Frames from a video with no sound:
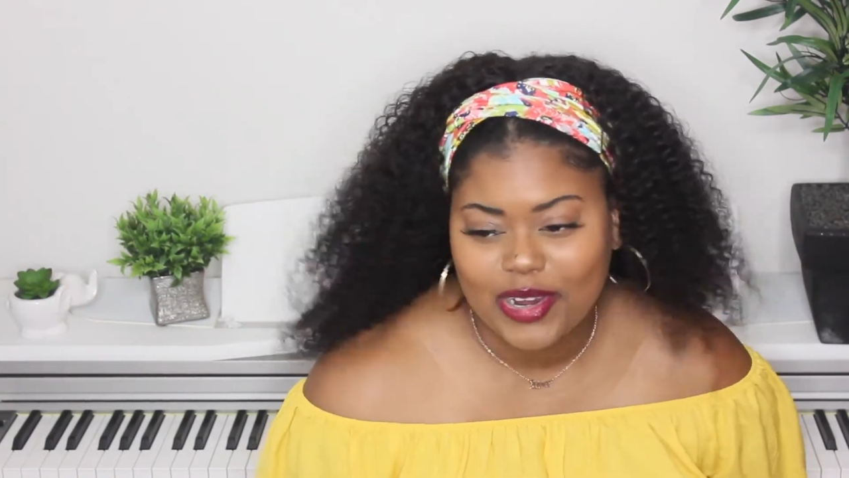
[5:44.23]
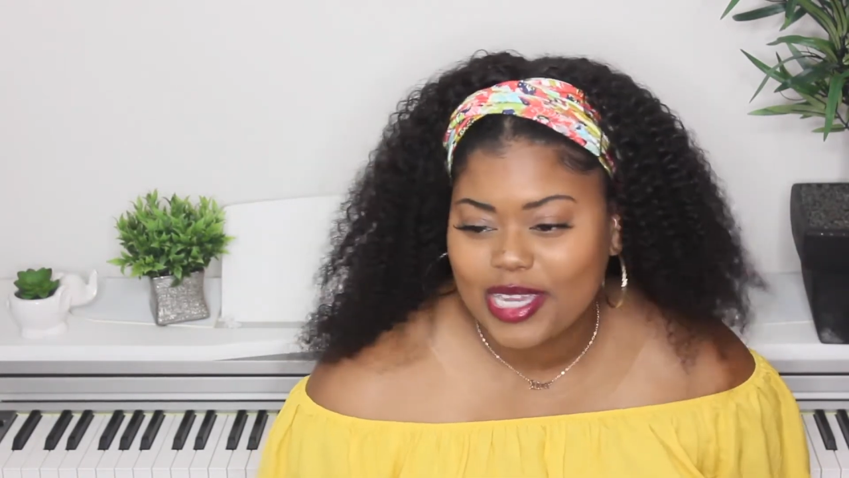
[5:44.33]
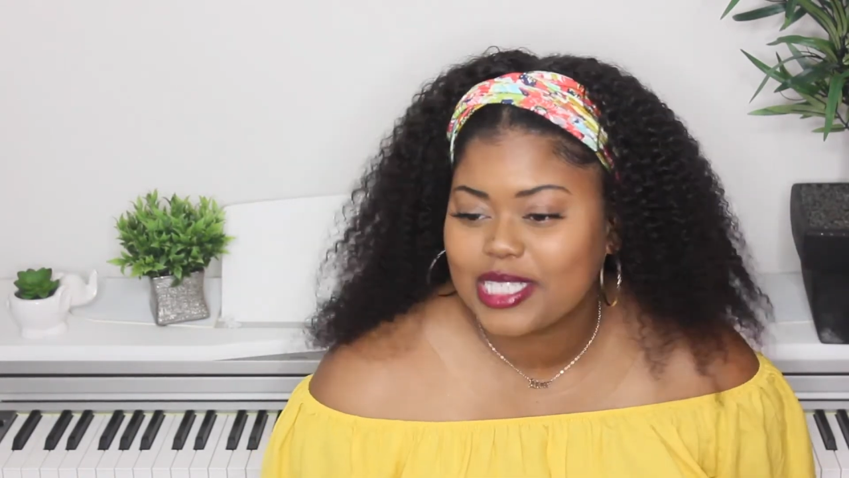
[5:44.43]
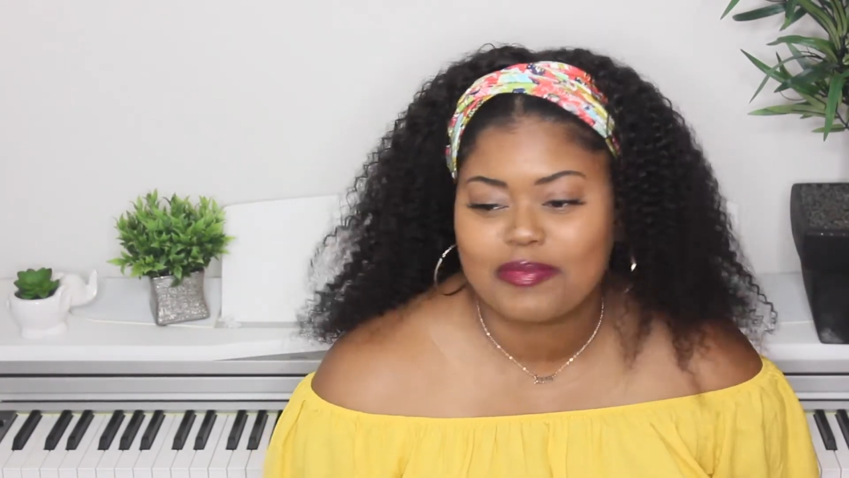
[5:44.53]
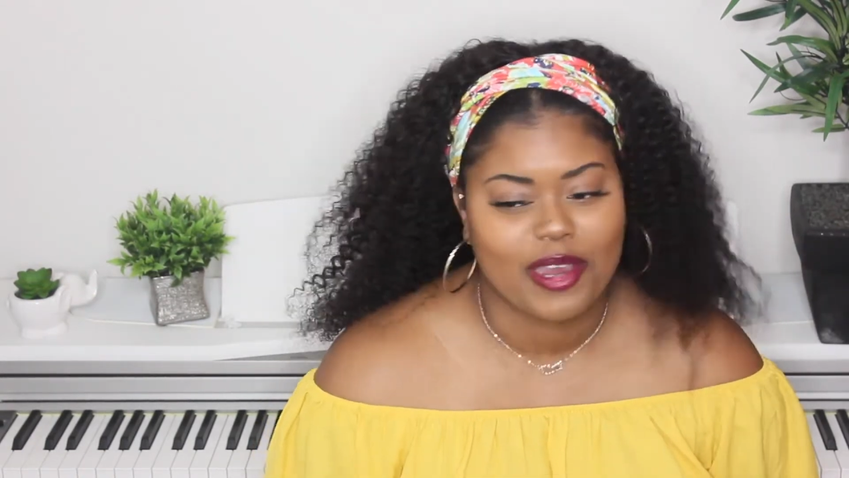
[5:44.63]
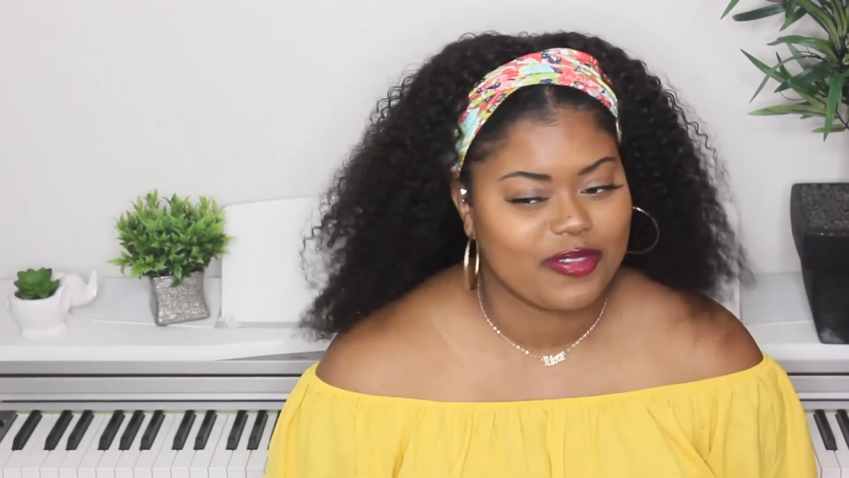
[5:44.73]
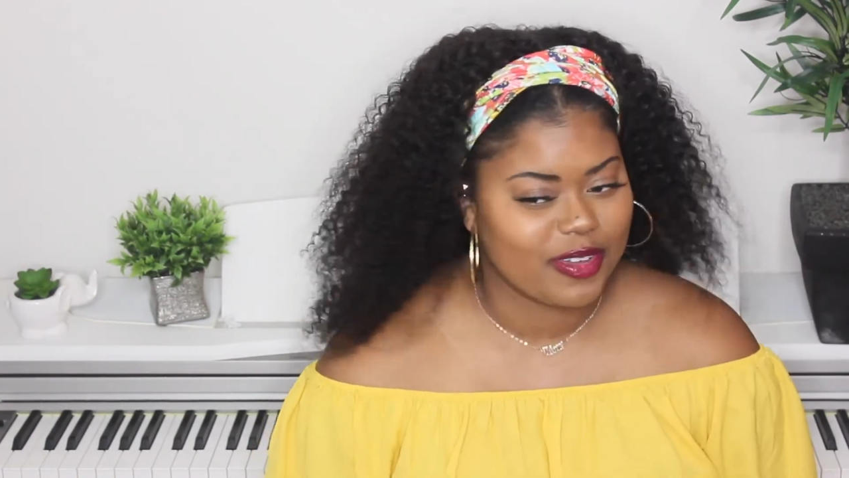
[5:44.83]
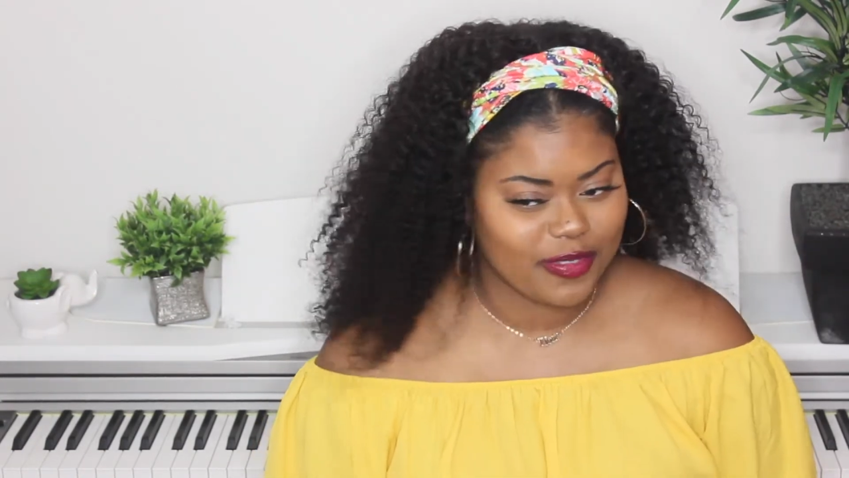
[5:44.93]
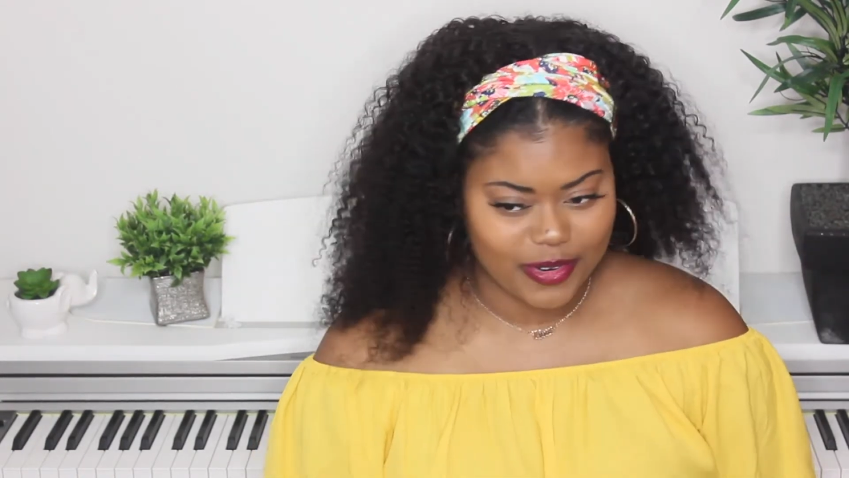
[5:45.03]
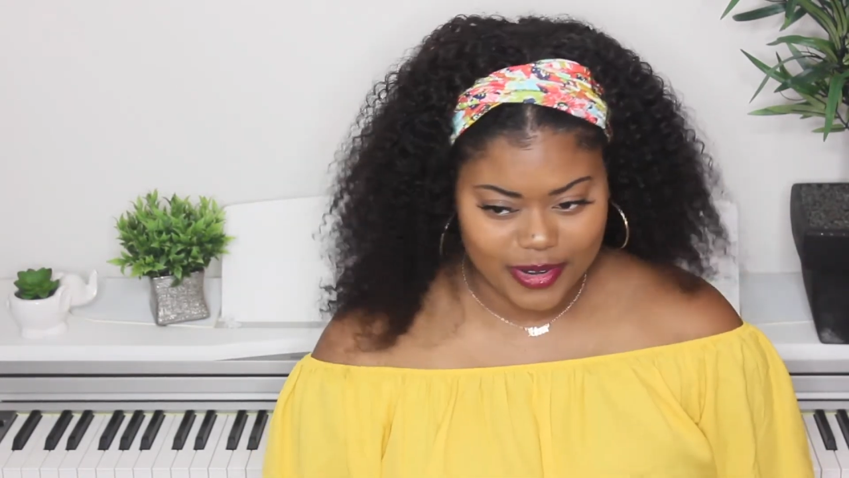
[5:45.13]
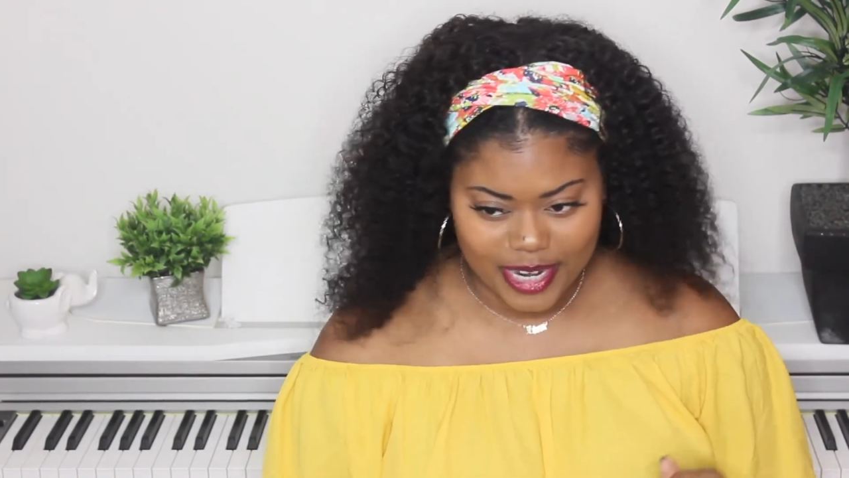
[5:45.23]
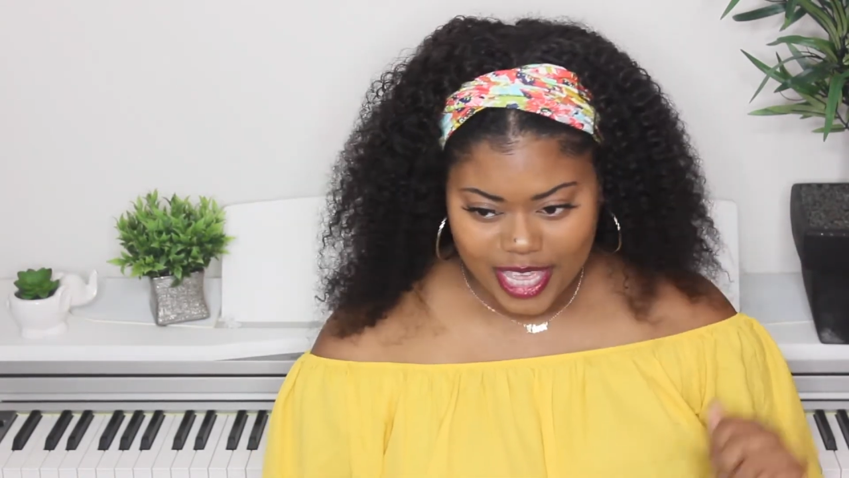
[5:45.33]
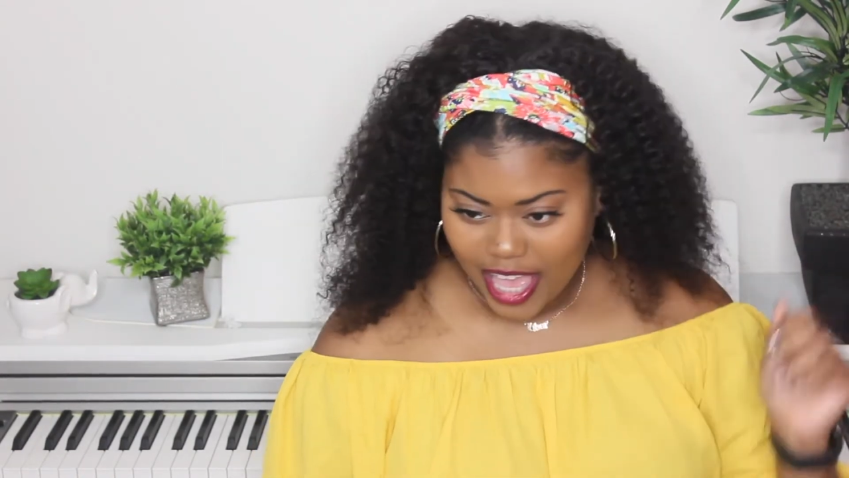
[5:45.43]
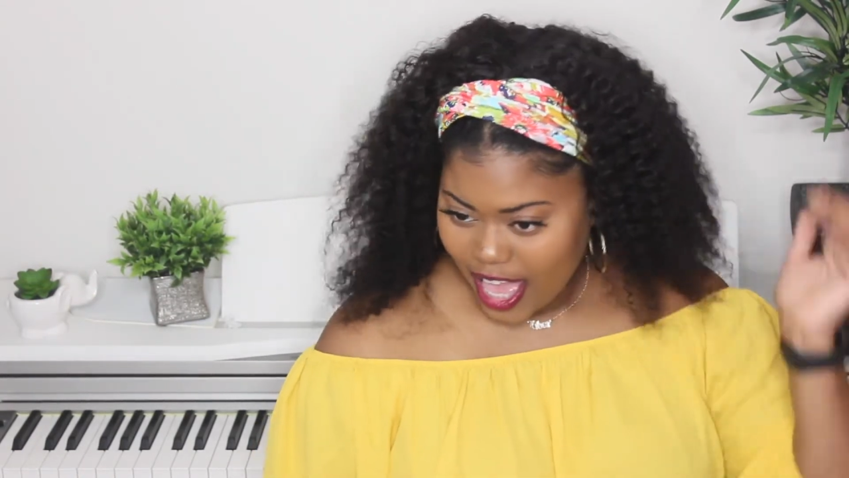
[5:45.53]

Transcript: It's perfect for it.